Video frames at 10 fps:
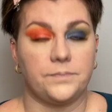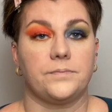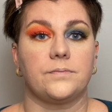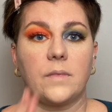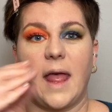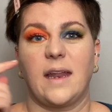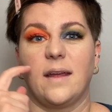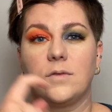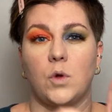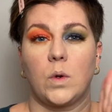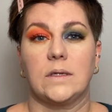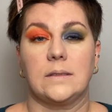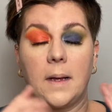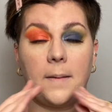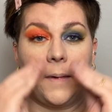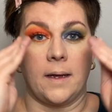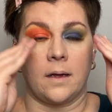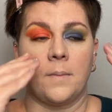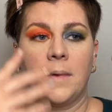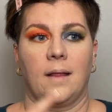a lot of product there because I
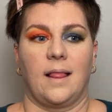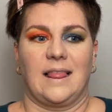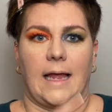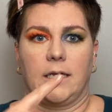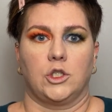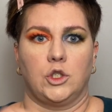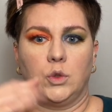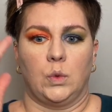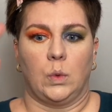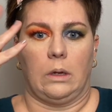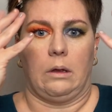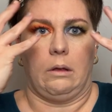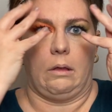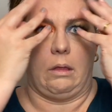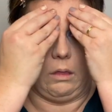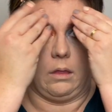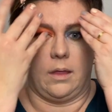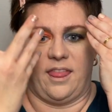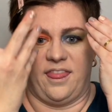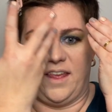have those lines called the
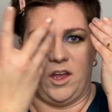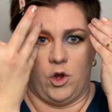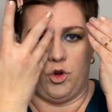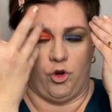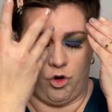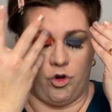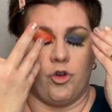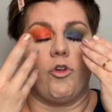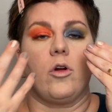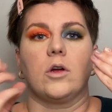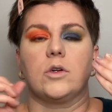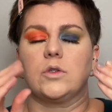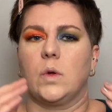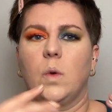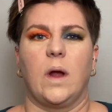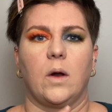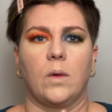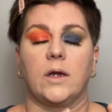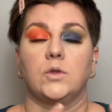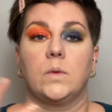11s, and I feel like a
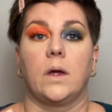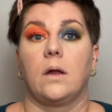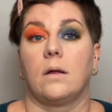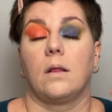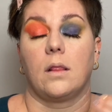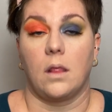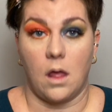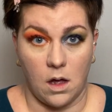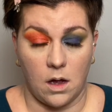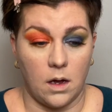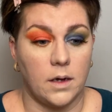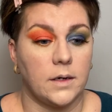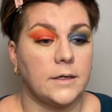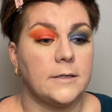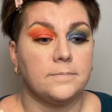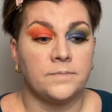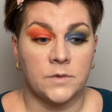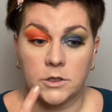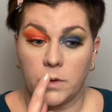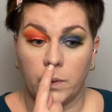lot of product settles there,
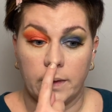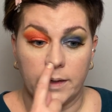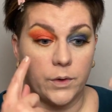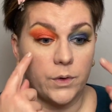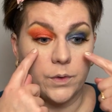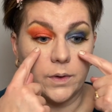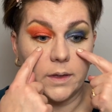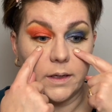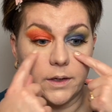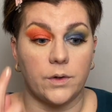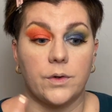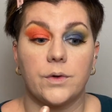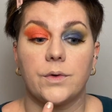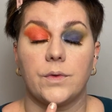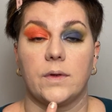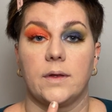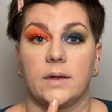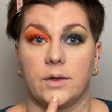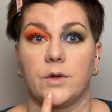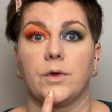so I don't like to add a
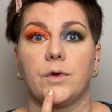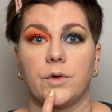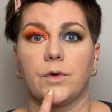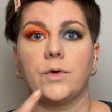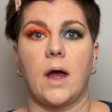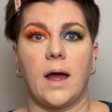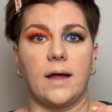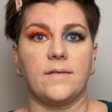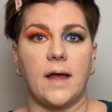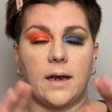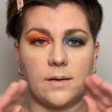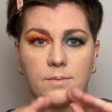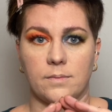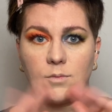ton of product there.